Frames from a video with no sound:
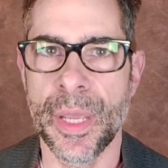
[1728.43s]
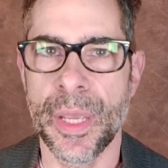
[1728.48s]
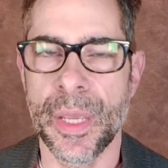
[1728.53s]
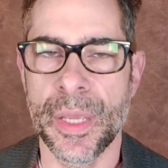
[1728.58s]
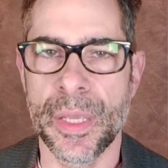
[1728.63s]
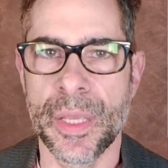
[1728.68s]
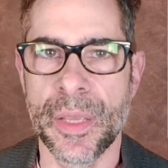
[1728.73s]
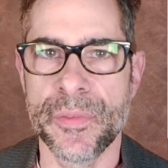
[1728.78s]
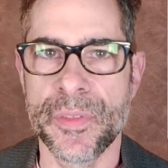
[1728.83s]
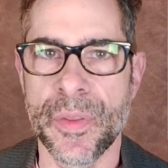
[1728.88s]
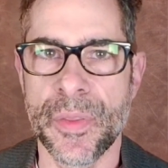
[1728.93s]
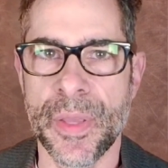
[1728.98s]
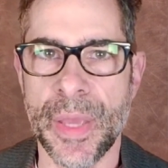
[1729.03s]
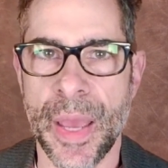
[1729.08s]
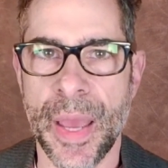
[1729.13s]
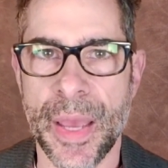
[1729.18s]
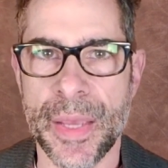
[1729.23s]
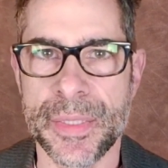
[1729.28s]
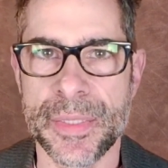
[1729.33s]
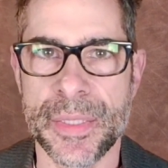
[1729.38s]
It gives you the
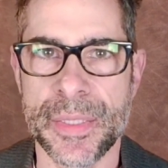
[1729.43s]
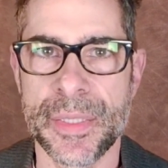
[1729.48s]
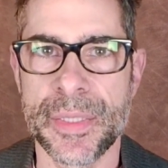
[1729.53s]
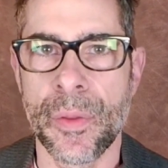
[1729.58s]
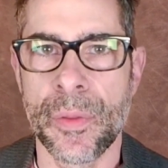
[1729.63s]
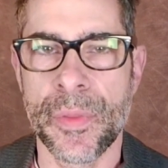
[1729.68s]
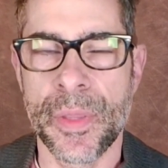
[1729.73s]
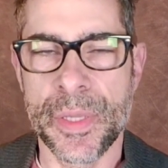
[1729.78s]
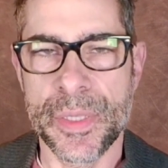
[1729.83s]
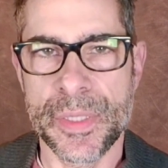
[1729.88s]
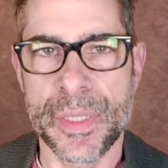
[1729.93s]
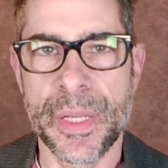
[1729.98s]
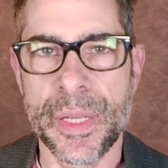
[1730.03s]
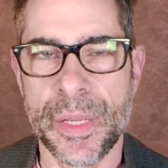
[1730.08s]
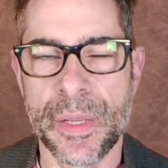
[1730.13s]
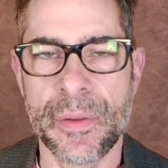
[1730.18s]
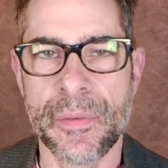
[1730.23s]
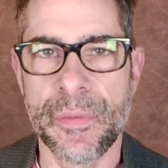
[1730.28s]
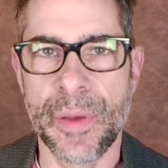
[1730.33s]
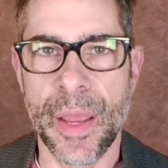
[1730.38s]
acids, the
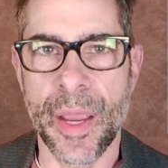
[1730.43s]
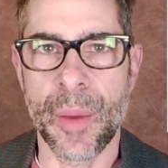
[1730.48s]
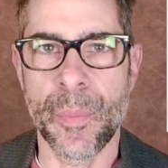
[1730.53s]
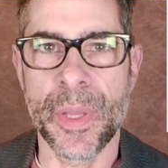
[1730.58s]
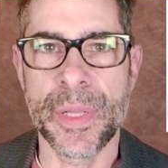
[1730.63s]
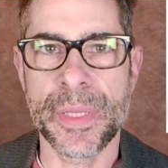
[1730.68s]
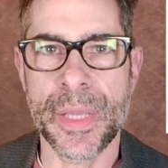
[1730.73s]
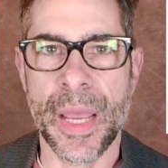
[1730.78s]
acidic environment,